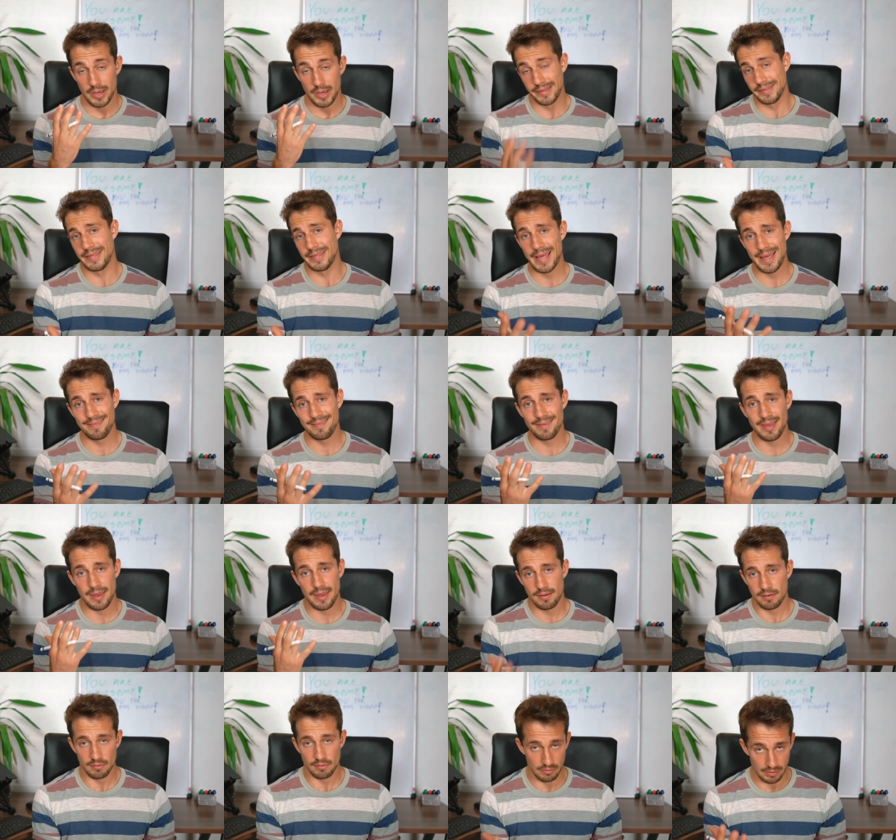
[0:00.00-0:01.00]
And then
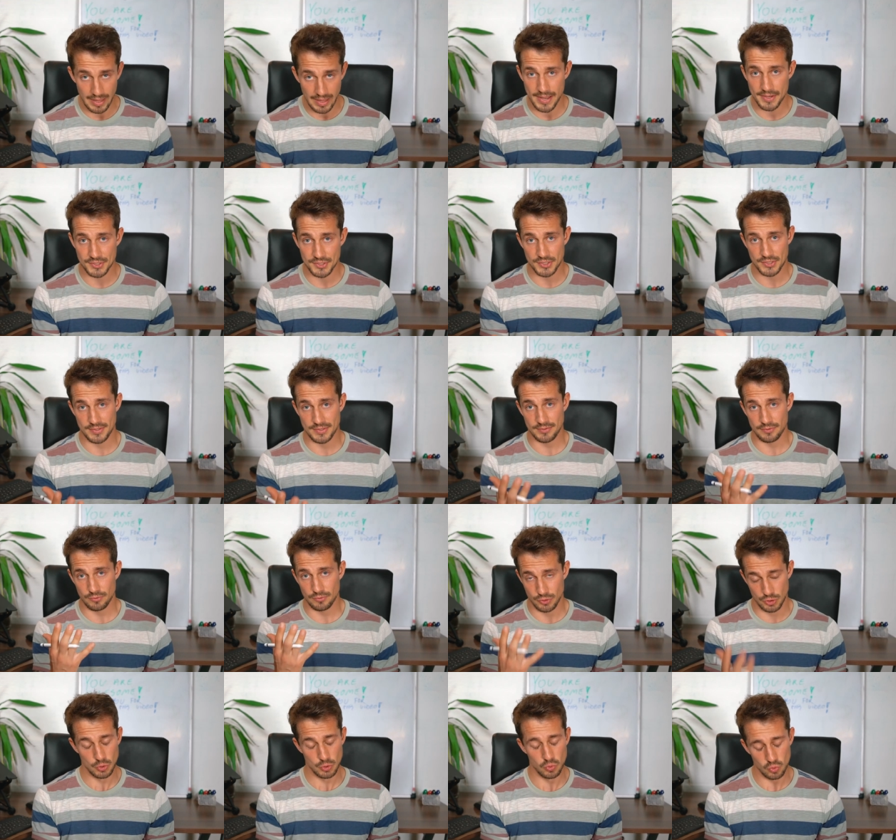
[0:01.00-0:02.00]
a
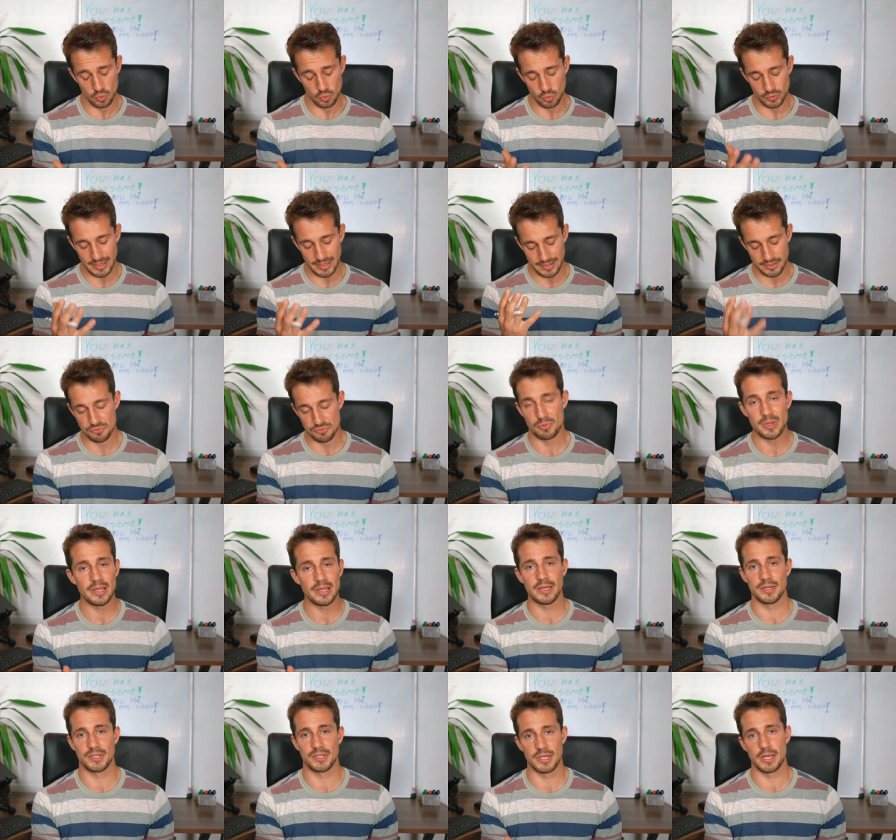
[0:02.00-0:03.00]
last do that is
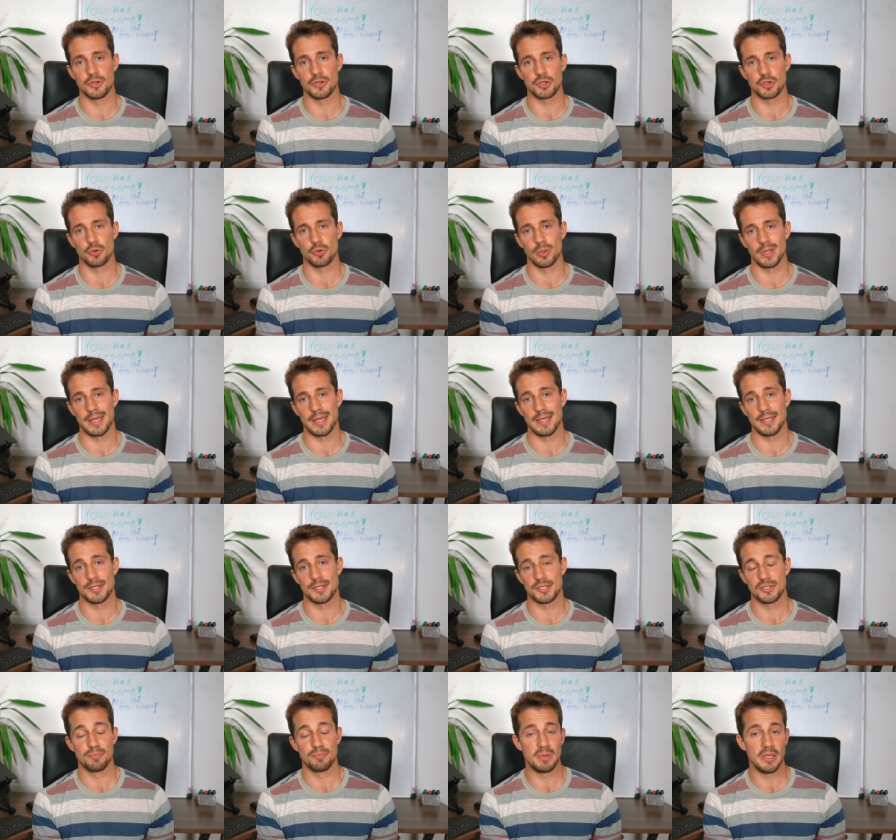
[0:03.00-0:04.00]
really essential
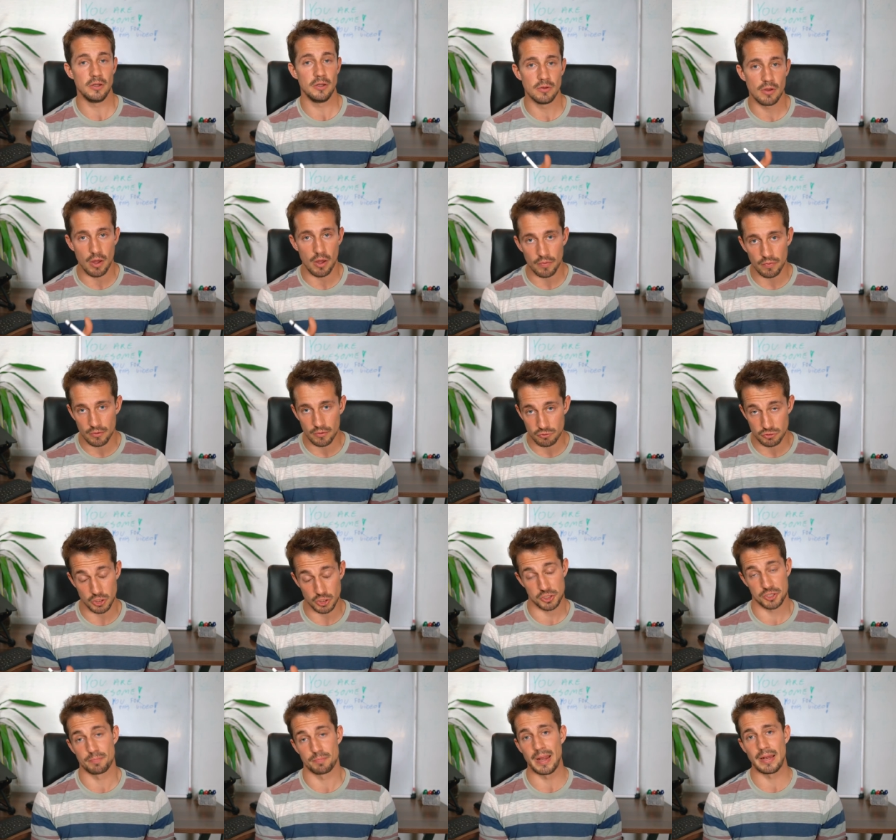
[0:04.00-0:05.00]
is to be
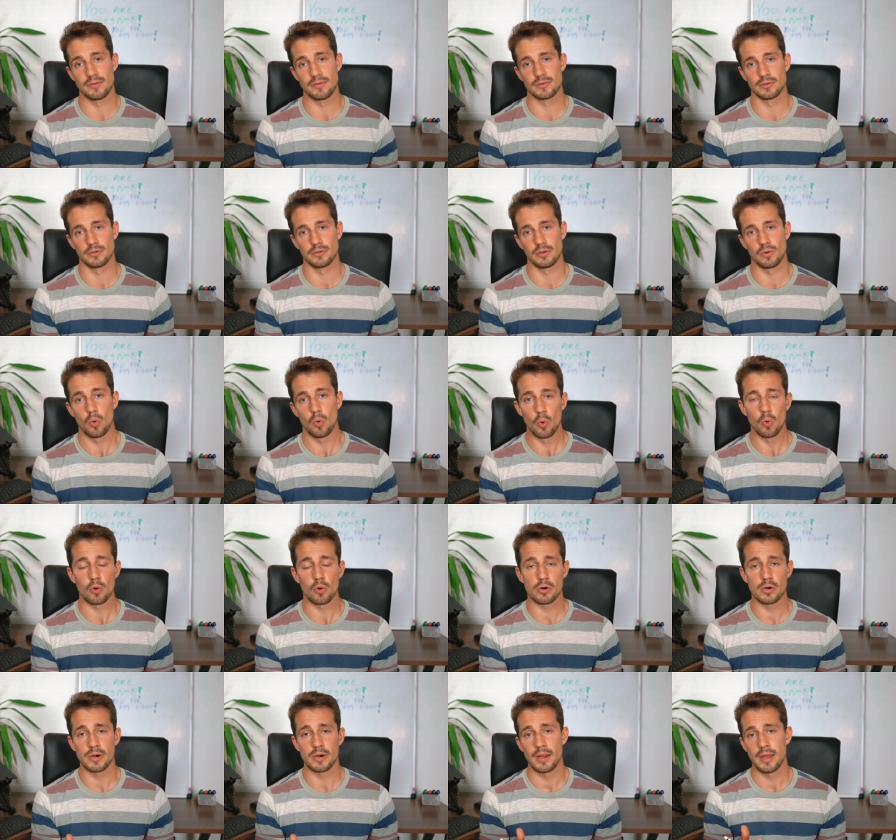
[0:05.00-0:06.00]
non-judgmental,
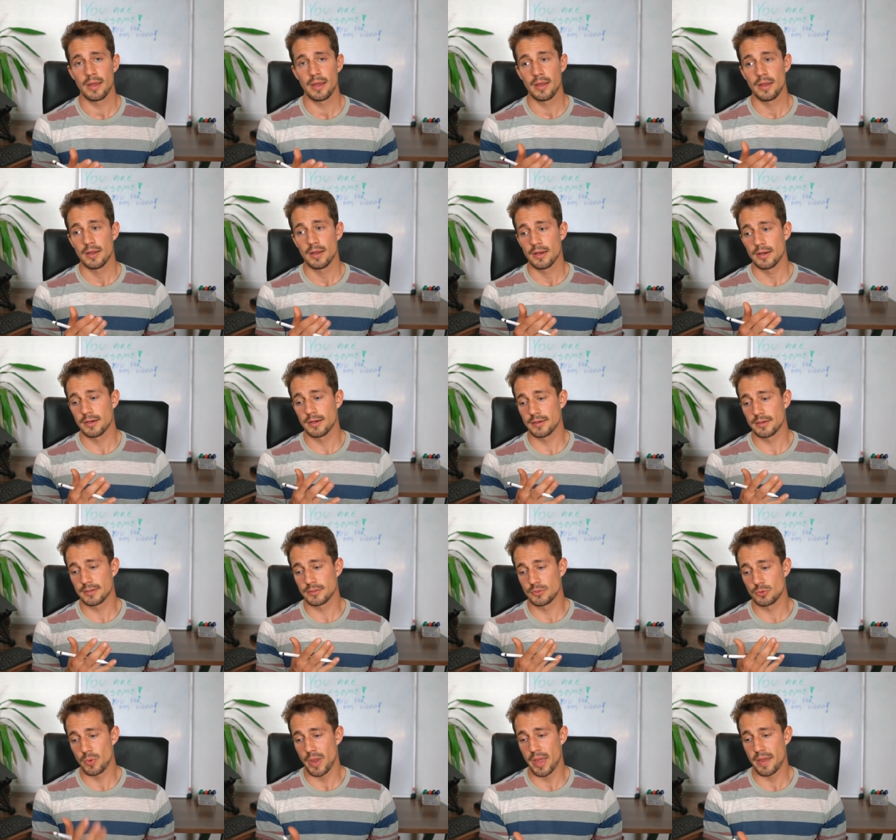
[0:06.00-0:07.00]
or
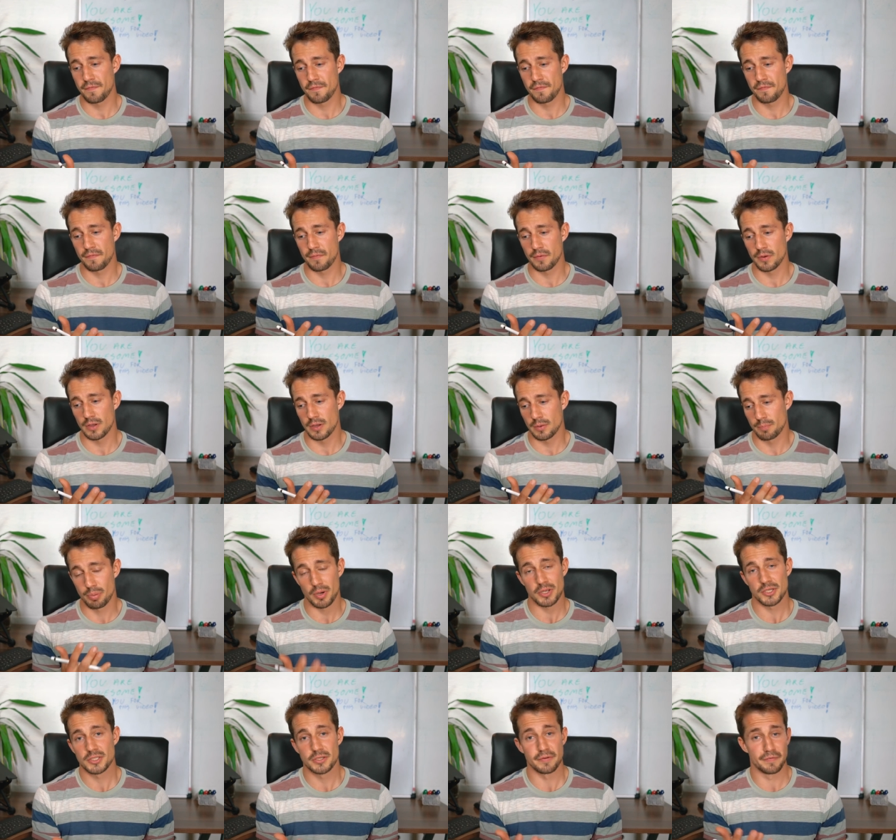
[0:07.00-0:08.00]
uh, to have uh,
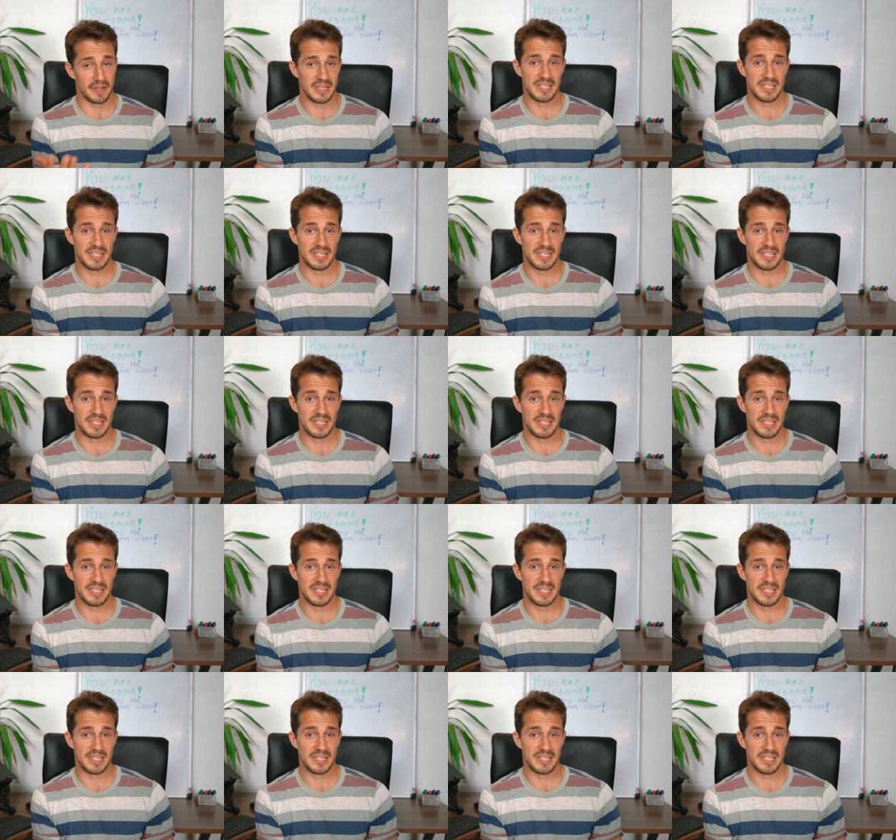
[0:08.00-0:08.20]
positive